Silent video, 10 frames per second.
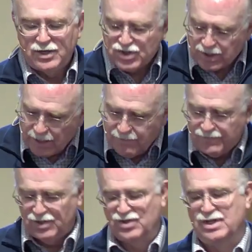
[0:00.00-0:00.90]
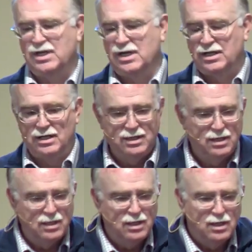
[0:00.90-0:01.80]
A slave to sin,
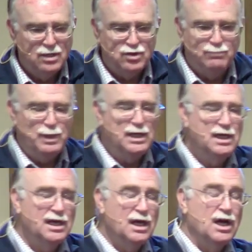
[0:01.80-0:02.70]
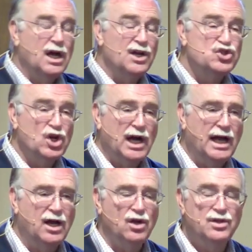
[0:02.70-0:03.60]
to being a
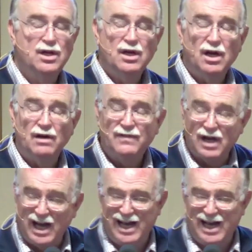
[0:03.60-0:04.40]
child of